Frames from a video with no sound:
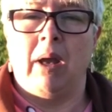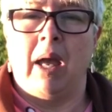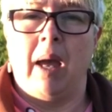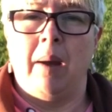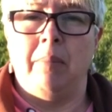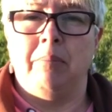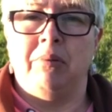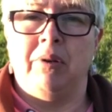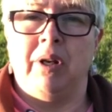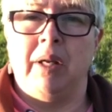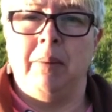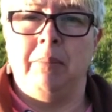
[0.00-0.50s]
get
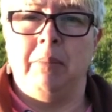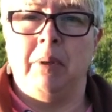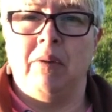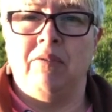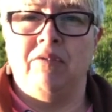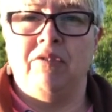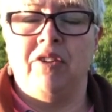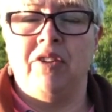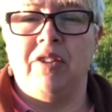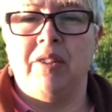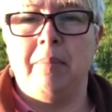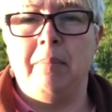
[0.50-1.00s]
a
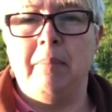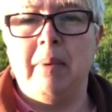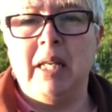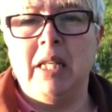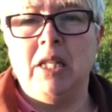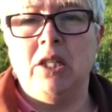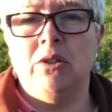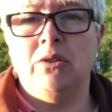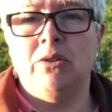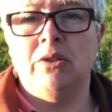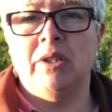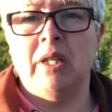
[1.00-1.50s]
premium for the
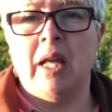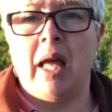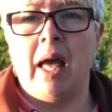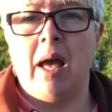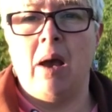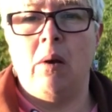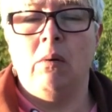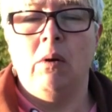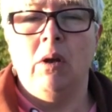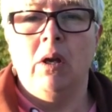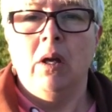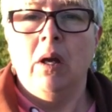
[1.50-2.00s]
meat you
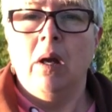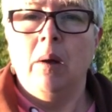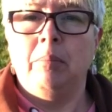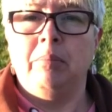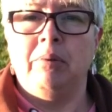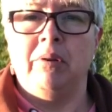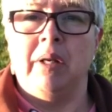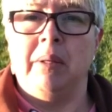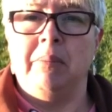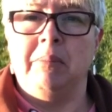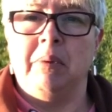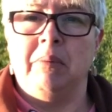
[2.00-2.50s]
sell, a
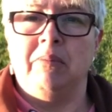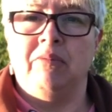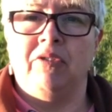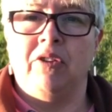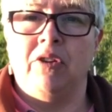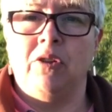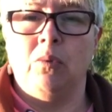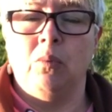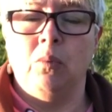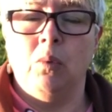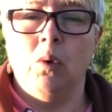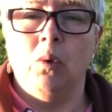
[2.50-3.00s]
premium
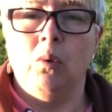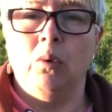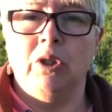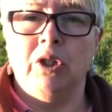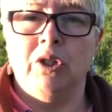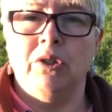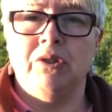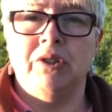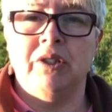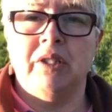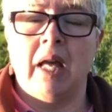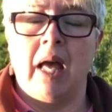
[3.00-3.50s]
for the wool
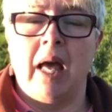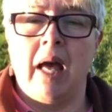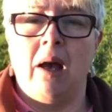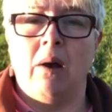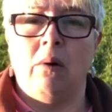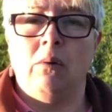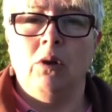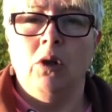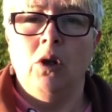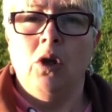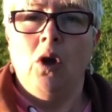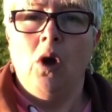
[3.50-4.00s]
you
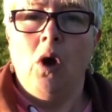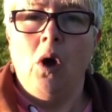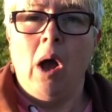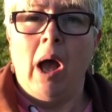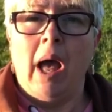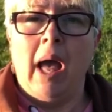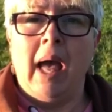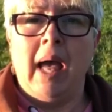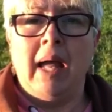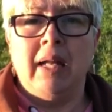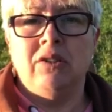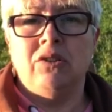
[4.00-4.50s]
sell,
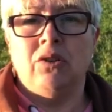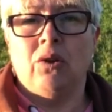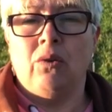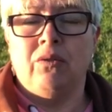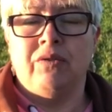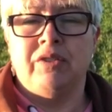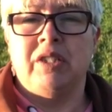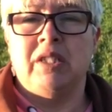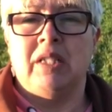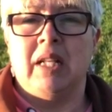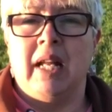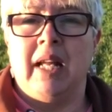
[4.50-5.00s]
and
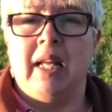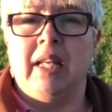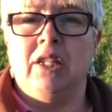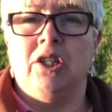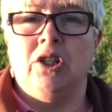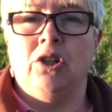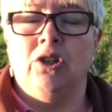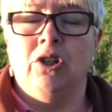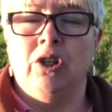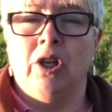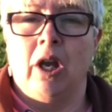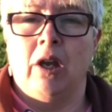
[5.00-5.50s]
obviously
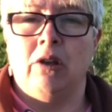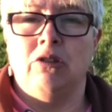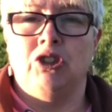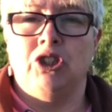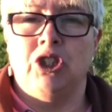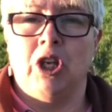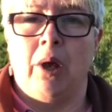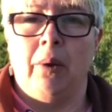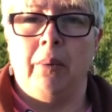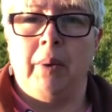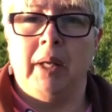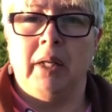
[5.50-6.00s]
you can go
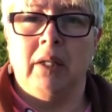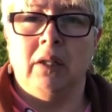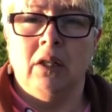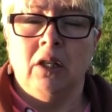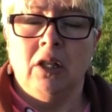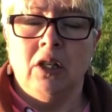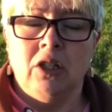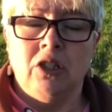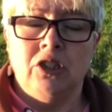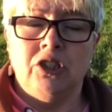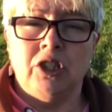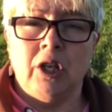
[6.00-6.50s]
showing.
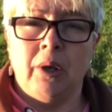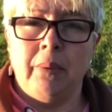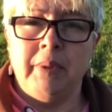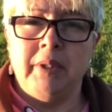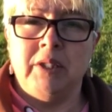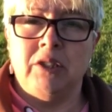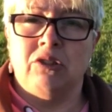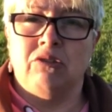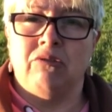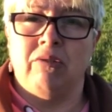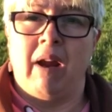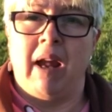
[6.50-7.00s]

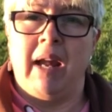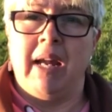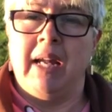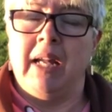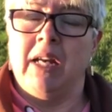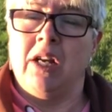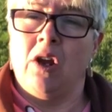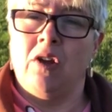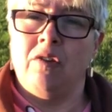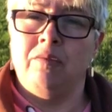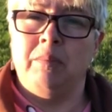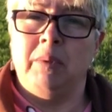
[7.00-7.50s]
Showing's great,
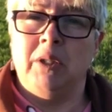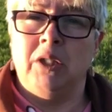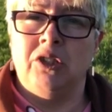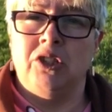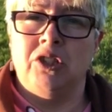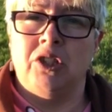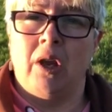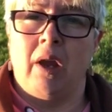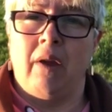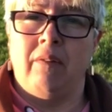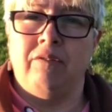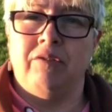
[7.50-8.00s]
and I've been
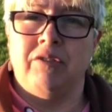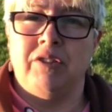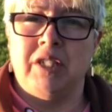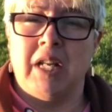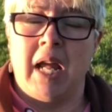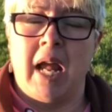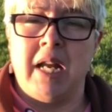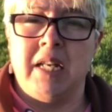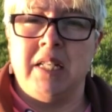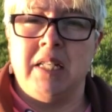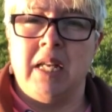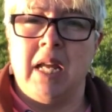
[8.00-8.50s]
showing for
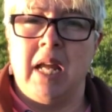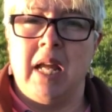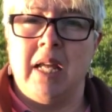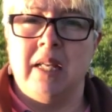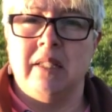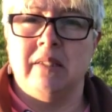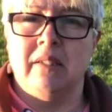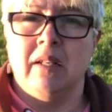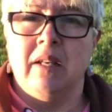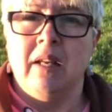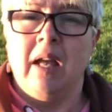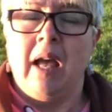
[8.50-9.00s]
10
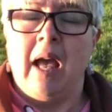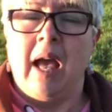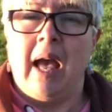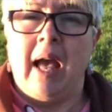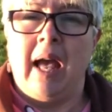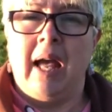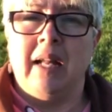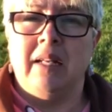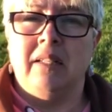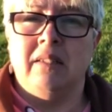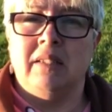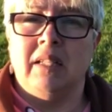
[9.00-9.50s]
years,
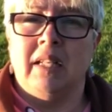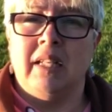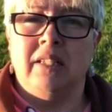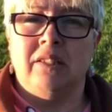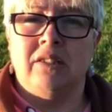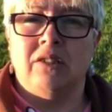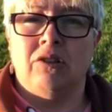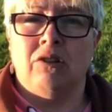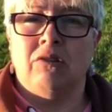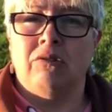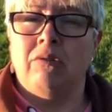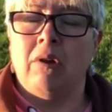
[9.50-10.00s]
and
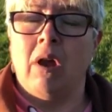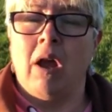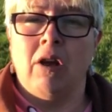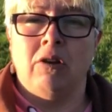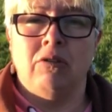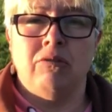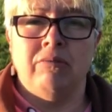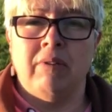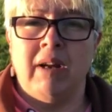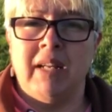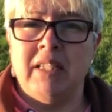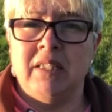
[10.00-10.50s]
it's a
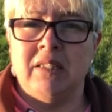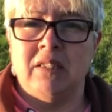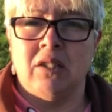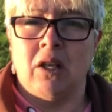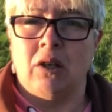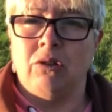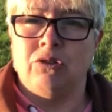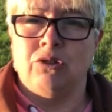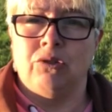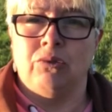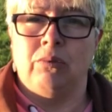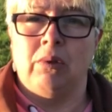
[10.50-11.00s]
great
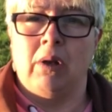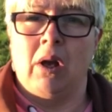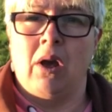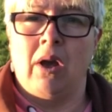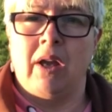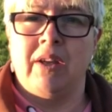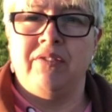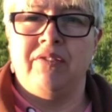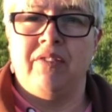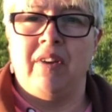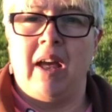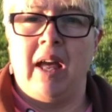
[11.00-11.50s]
social
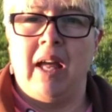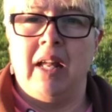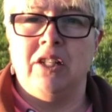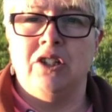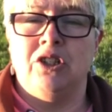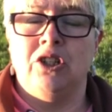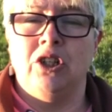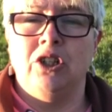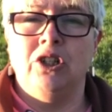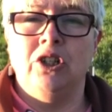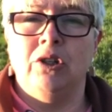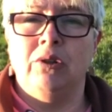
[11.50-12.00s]
life,
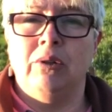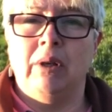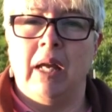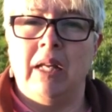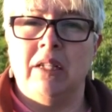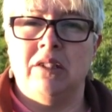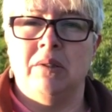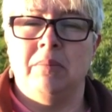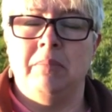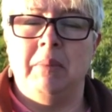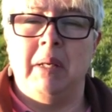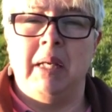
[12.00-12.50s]
and you
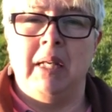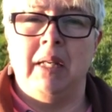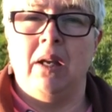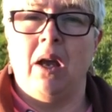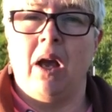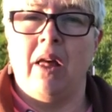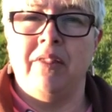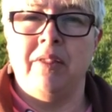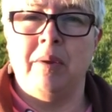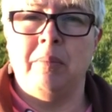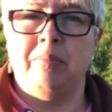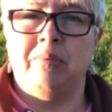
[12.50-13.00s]
get to meet
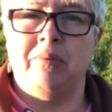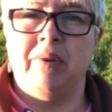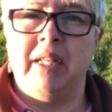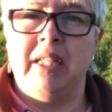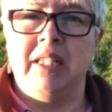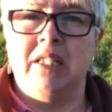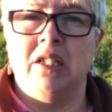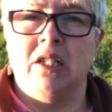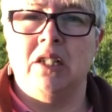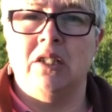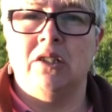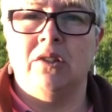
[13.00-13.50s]
other
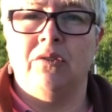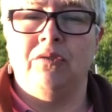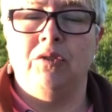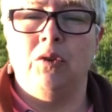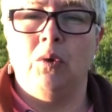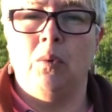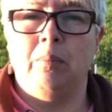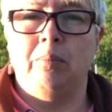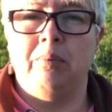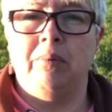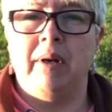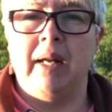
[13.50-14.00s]
breeders of
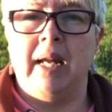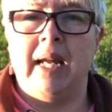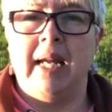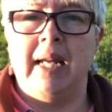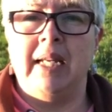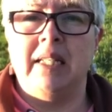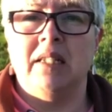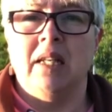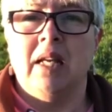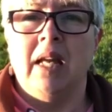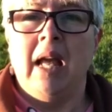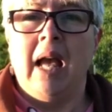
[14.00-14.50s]
your
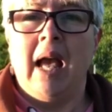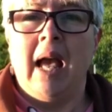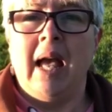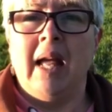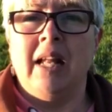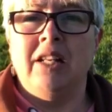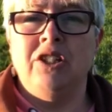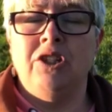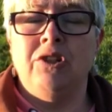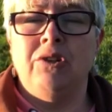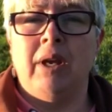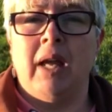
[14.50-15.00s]
breed
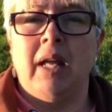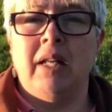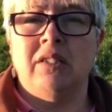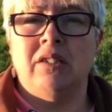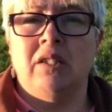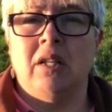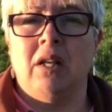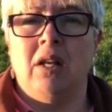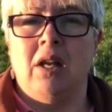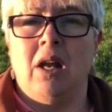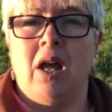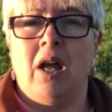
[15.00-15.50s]
and you get
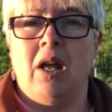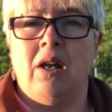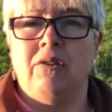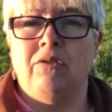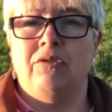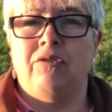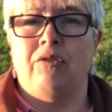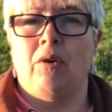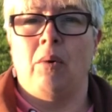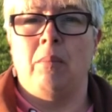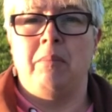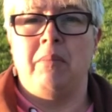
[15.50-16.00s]
to learn
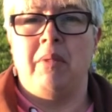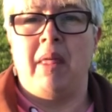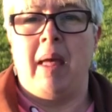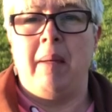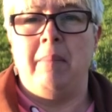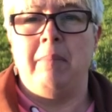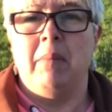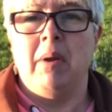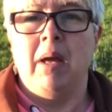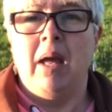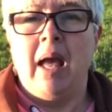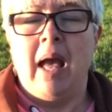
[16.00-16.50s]
from
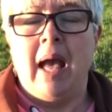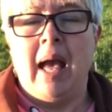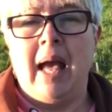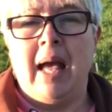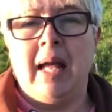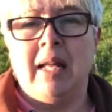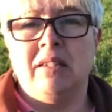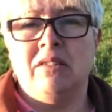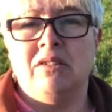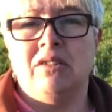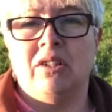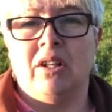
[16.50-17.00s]
them,
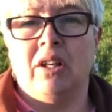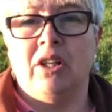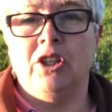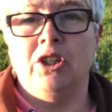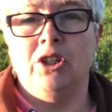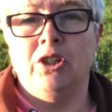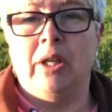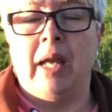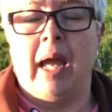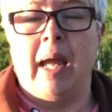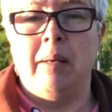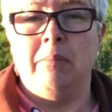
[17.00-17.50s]
and
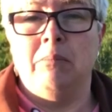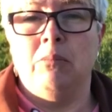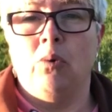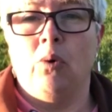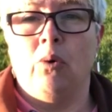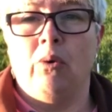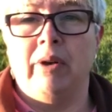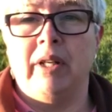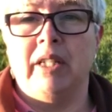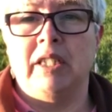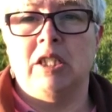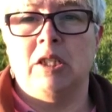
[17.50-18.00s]
you gain
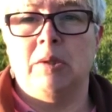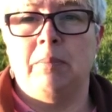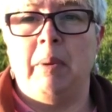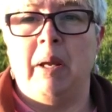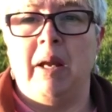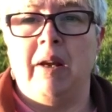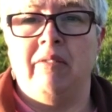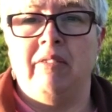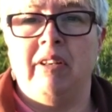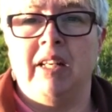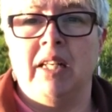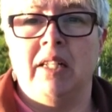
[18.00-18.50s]
more
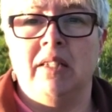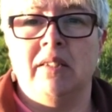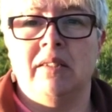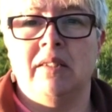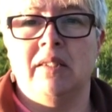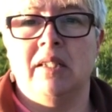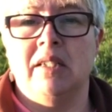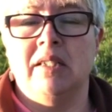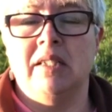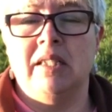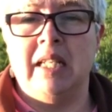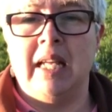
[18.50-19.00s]

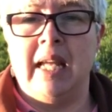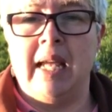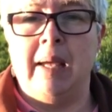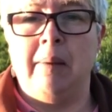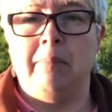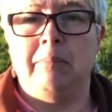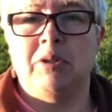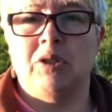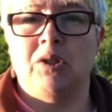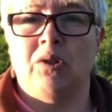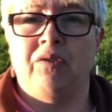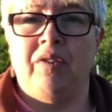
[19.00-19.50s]
experience and
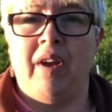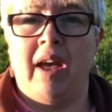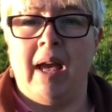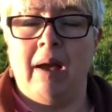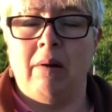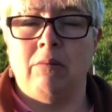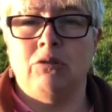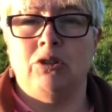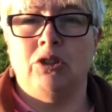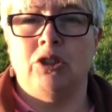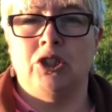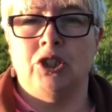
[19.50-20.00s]
tips of
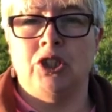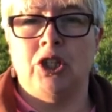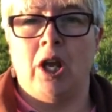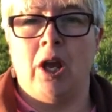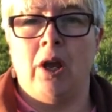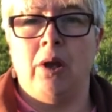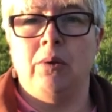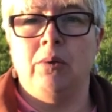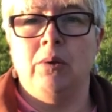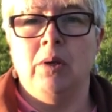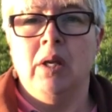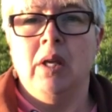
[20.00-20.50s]
how to
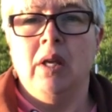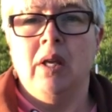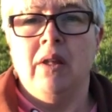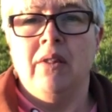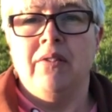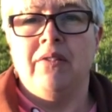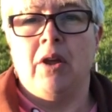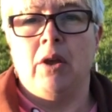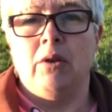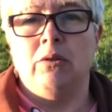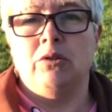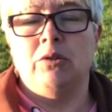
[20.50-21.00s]
show
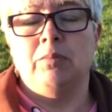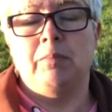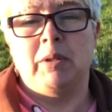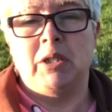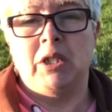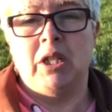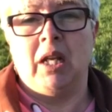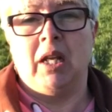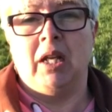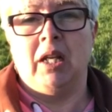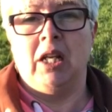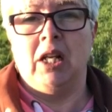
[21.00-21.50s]
those
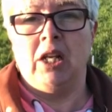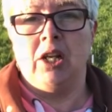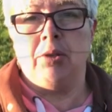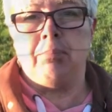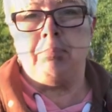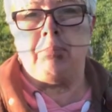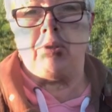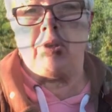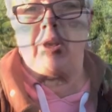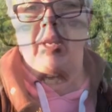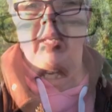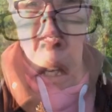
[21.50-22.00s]
particular
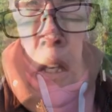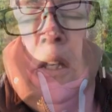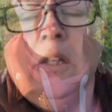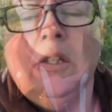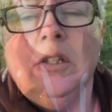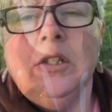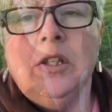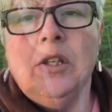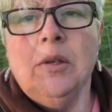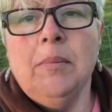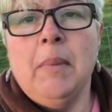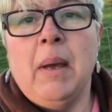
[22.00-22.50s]
breed.
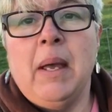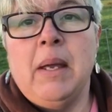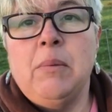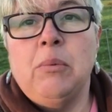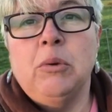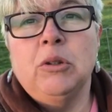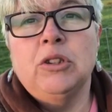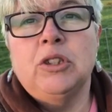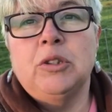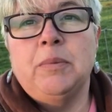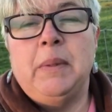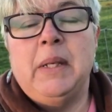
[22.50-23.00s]
You may
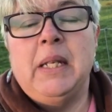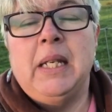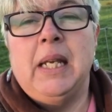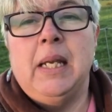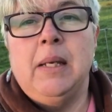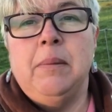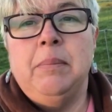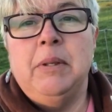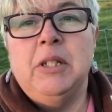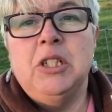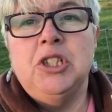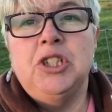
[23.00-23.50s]
want to be
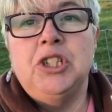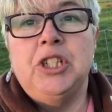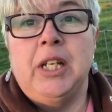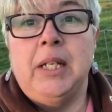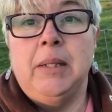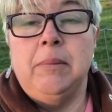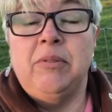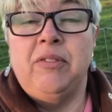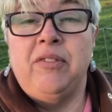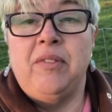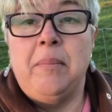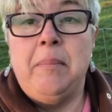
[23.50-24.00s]
keeping
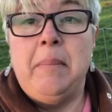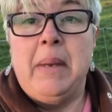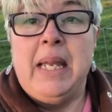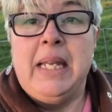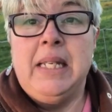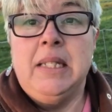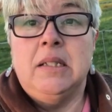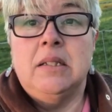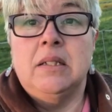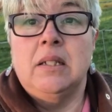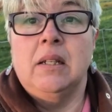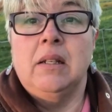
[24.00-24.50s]
sheep for
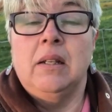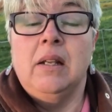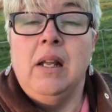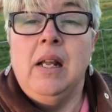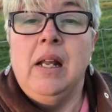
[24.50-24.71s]
meat.